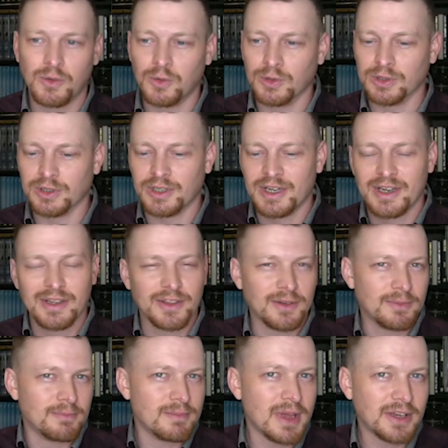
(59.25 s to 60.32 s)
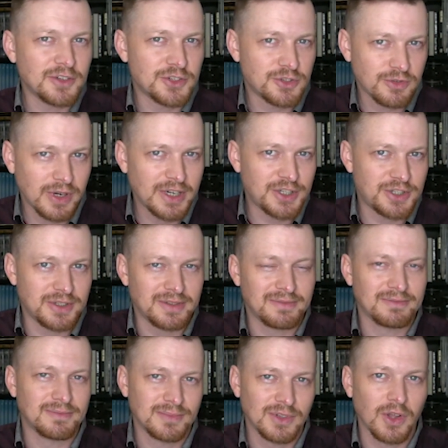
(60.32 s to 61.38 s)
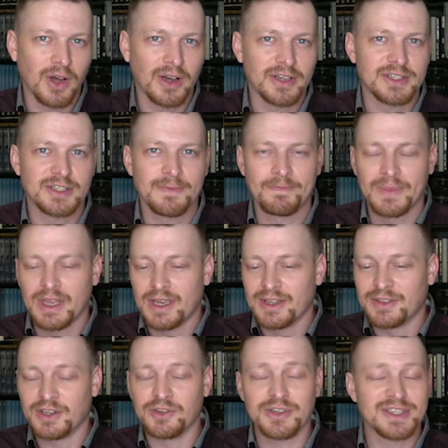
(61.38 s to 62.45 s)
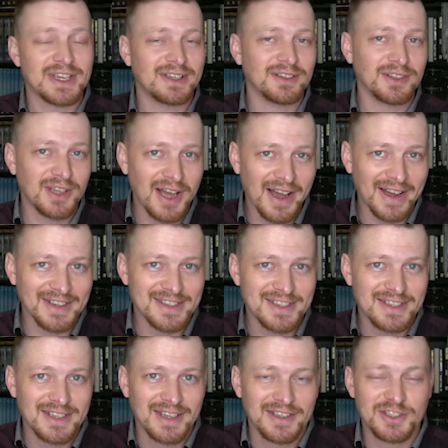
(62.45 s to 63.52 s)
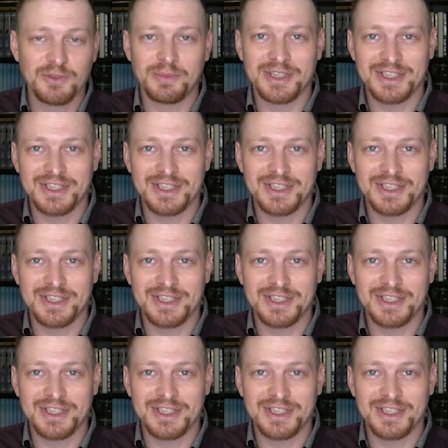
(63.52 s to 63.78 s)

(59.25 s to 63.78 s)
or the menstruation laws. There is a lot to be